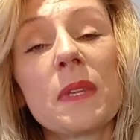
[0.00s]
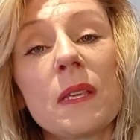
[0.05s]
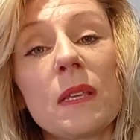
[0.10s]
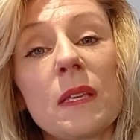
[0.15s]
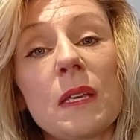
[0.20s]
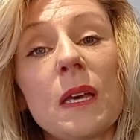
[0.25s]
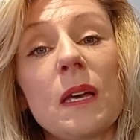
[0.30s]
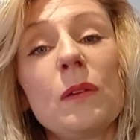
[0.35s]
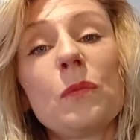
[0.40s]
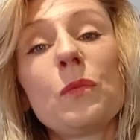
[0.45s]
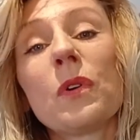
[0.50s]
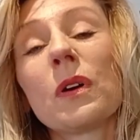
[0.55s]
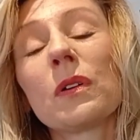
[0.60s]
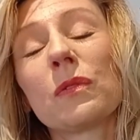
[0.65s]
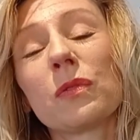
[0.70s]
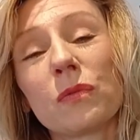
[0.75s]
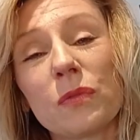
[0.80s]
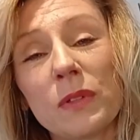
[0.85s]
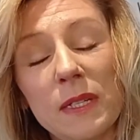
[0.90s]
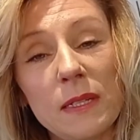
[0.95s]
can work
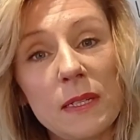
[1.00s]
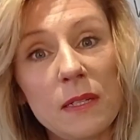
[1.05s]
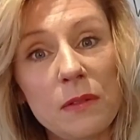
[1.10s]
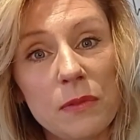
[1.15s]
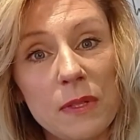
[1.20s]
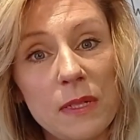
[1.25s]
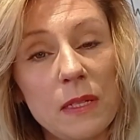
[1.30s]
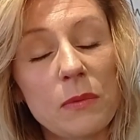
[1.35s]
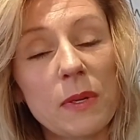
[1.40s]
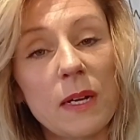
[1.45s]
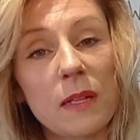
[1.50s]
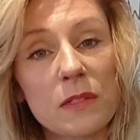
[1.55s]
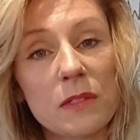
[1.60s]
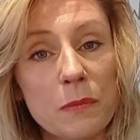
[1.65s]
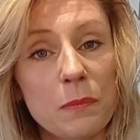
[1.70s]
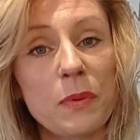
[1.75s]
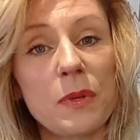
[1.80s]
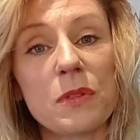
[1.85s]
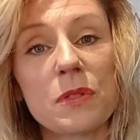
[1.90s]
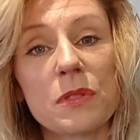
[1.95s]
really, really well to
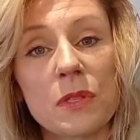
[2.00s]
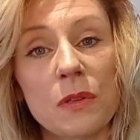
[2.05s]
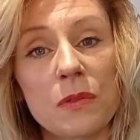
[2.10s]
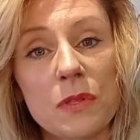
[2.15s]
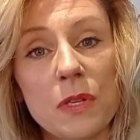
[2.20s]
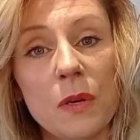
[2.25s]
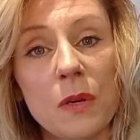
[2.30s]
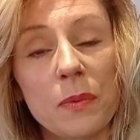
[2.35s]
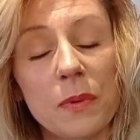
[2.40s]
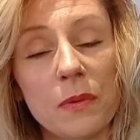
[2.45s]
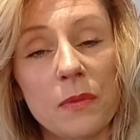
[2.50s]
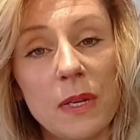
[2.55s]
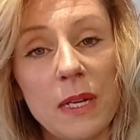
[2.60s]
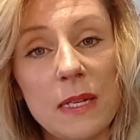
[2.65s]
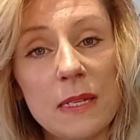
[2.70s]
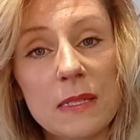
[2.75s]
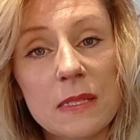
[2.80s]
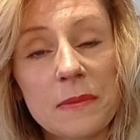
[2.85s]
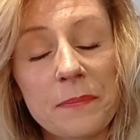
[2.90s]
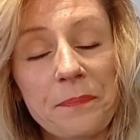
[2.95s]
boost those open
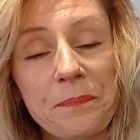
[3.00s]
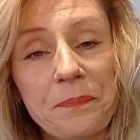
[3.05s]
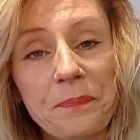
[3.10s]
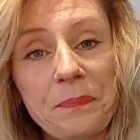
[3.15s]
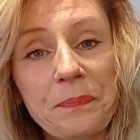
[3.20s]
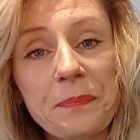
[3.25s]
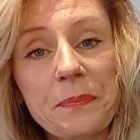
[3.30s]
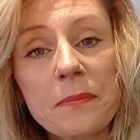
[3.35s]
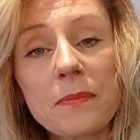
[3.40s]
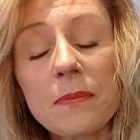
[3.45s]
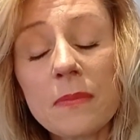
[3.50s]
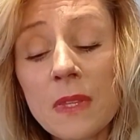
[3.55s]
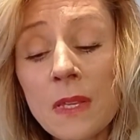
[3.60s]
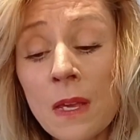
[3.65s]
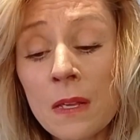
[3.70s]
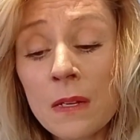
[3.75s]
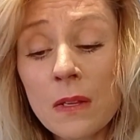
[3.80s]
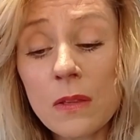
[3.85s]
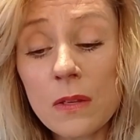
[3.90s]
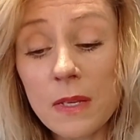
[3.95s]
rates.
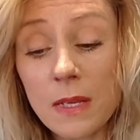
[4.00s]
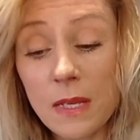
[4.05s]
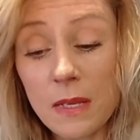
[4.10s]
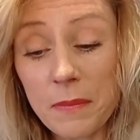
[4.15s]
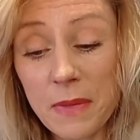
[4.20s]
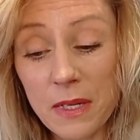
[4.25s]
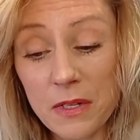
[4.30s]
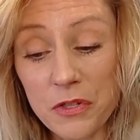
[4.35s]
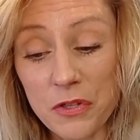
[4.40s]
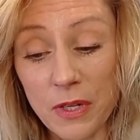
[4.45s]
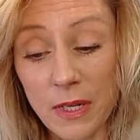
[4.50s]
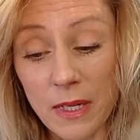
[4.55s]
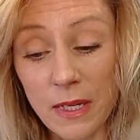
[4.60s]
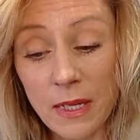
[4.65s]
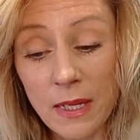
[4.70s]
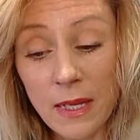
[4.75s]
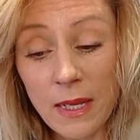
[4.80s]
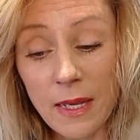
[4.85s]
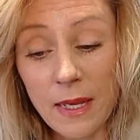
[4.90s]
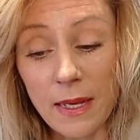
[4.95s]
Another key metric
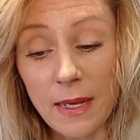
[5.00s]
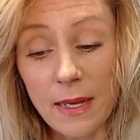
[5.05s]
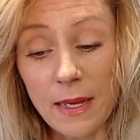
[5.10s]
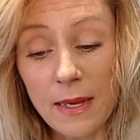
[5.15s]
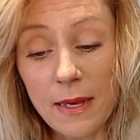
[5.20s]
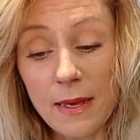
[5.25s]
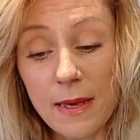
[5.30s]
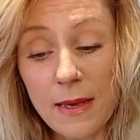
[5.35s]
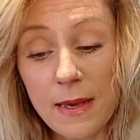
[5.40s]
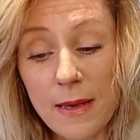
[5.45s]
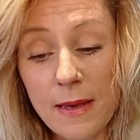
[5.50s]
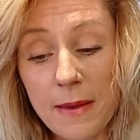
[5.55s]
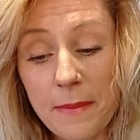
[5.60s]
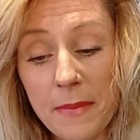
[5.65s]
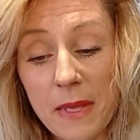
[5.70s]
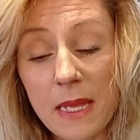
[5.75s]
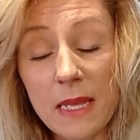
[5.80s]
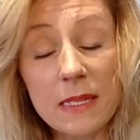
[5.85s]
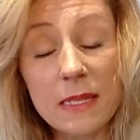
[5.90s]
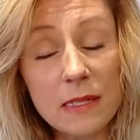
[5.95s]

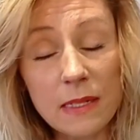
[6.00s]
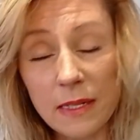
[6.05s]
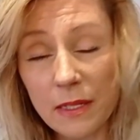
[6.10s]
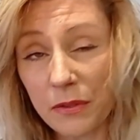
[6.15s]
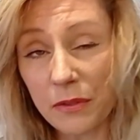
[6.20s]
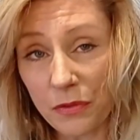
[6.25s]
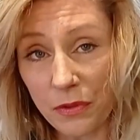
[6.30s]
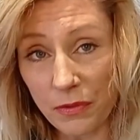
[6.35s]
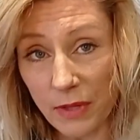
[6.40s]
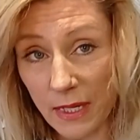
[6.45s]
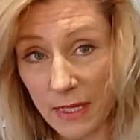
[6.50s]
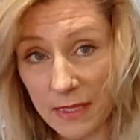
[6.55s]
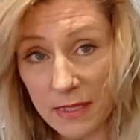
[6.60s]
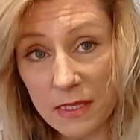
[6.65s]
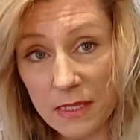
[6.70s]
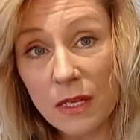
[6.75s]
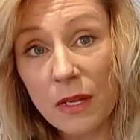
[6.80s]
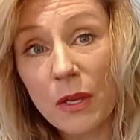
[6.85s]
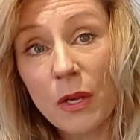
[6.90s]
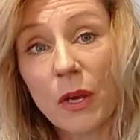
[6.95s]
is click-through
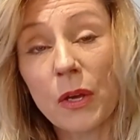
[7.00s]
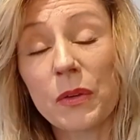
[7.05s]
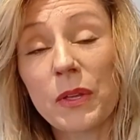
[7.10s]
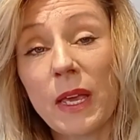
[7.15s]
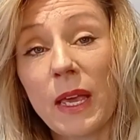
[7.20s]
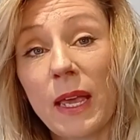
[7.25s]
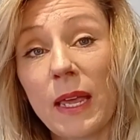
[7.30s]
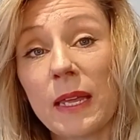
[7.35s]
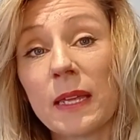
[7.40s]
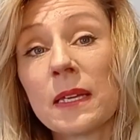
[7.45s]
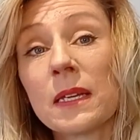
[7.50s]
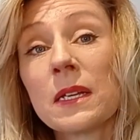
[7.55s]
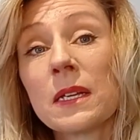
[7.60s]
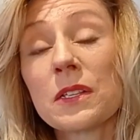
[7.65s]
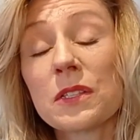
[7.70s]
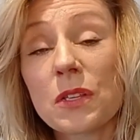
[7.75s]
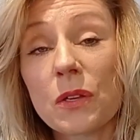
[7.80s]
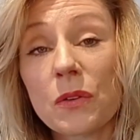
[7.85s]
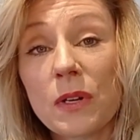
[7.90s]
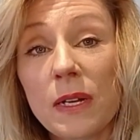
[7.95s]
rates. Okay,
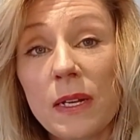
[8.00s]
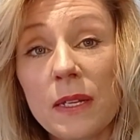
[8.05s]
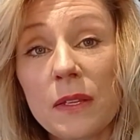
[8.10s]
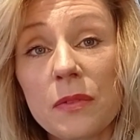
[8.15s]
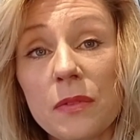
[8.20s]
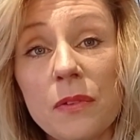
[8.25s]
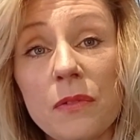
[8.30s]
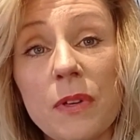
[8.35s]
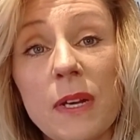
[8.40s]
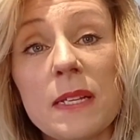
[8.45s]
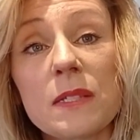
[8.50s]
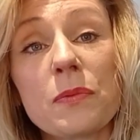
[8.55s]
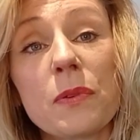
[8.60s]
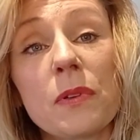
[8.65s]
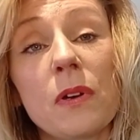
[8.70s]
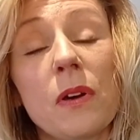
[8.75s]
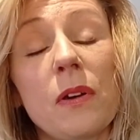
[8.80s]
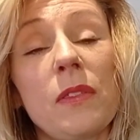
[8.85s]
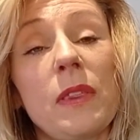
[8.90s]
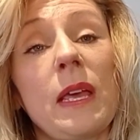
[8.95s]
so click-through rates, what
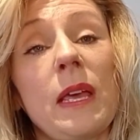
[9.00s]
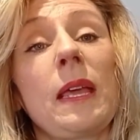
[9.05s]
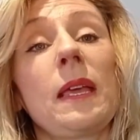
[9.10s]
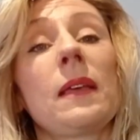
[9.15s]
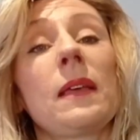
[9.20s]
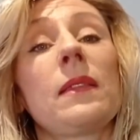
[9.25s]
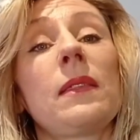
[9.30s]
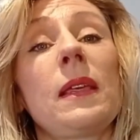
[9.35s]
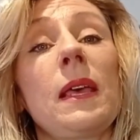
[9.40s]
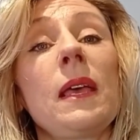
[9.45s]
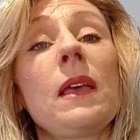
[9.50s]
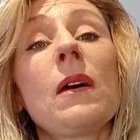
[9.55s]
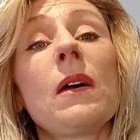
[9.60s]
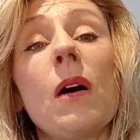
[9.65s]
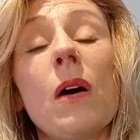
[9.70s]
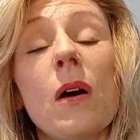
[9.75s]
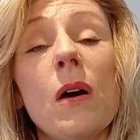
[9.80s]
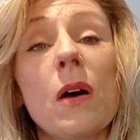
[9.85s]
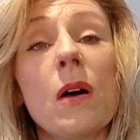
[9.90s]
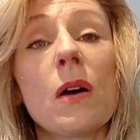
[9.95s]
are they? They
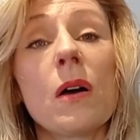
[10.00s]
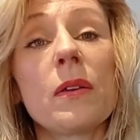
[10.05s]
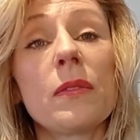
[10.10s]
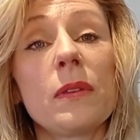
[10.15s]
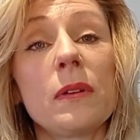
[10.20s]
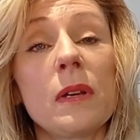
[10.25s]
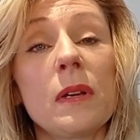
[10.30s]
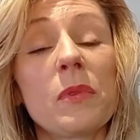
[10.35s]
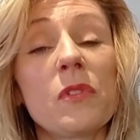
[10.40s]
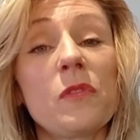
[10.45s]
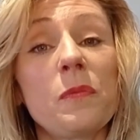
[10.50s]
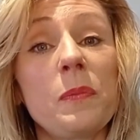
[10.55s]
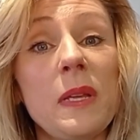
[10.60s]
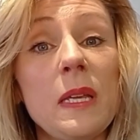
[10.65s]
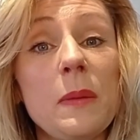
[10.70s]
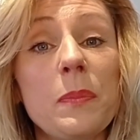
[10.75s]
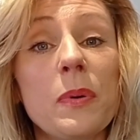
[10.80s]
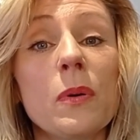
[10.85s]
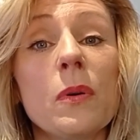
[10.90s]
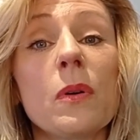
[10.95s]
are the number of
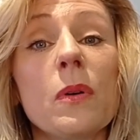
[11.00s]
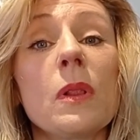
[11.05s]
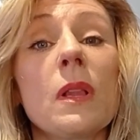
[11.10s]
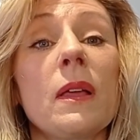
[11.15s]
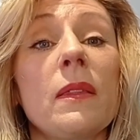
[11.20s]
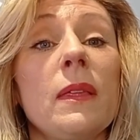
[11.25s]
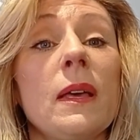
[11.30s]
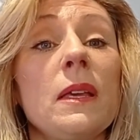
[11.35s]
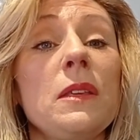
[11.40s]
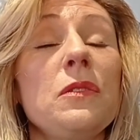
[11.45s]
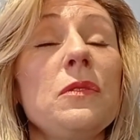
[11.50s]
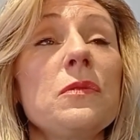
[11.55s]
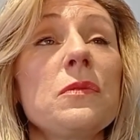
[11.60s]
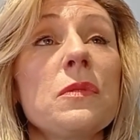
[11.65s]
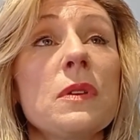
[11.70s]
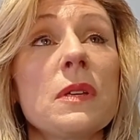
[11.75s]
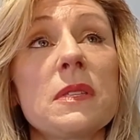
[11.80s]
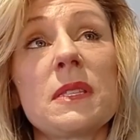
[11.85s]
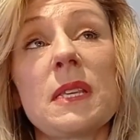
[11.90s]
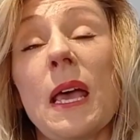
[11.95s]
people that
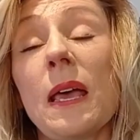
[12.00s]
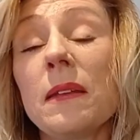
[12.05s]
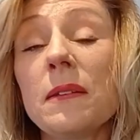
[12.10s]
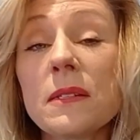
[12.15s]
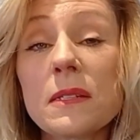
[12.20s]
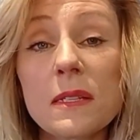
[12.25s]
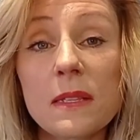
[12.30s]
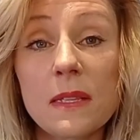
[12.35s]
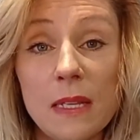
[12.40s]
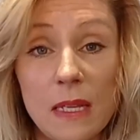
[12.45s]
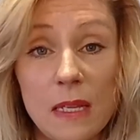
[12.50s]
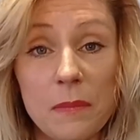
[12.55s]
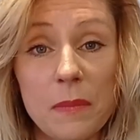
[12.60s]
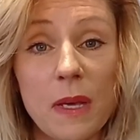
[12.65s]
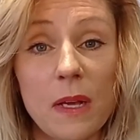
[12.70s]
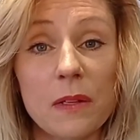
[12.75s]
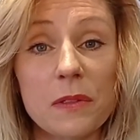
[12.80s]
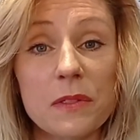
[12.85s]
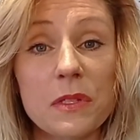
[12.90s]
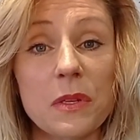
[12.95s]
you send the
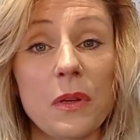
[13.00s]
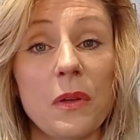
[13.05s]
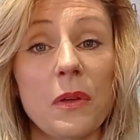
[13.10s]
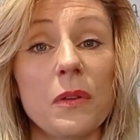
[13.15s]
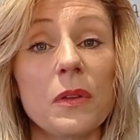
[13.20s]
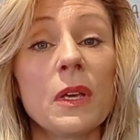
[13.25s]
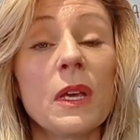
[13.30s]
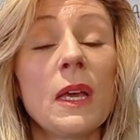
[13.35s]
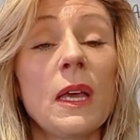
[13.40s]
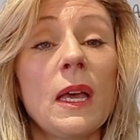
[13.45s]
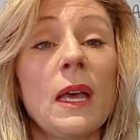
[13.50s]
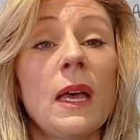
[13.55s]
email to